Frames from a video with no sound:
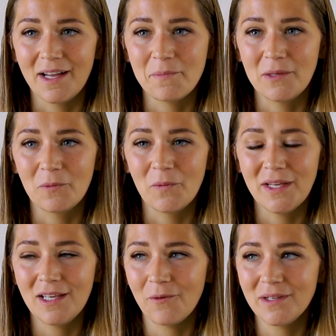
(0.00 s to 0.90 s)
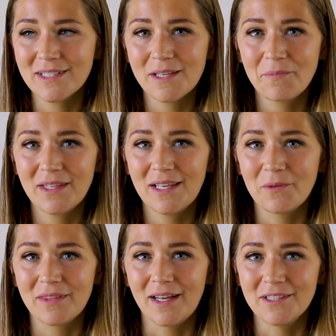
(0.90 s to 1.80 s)
I mean, when we go into something
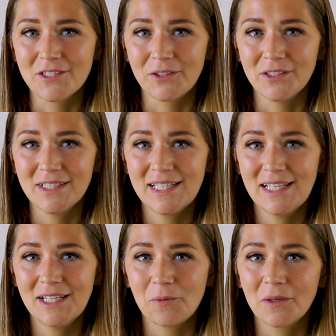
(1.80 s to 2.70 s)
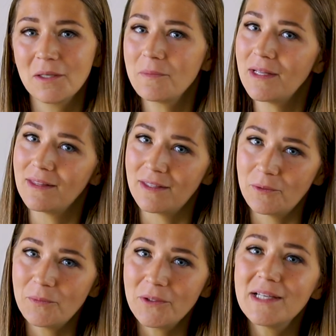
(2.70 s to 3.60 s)
with uncertainty, we're going to be a
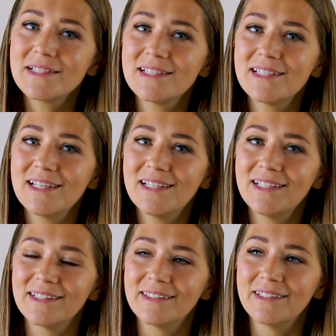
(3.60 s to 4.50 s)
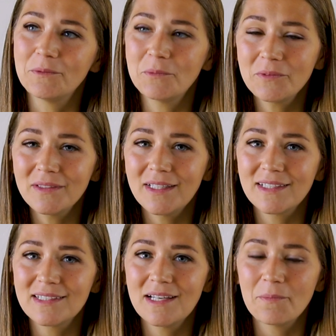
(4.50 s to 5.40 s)
little more hesitant, a little more
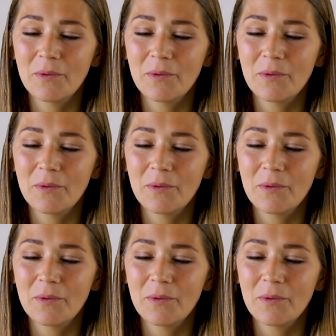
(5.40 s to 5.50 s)
reluctant.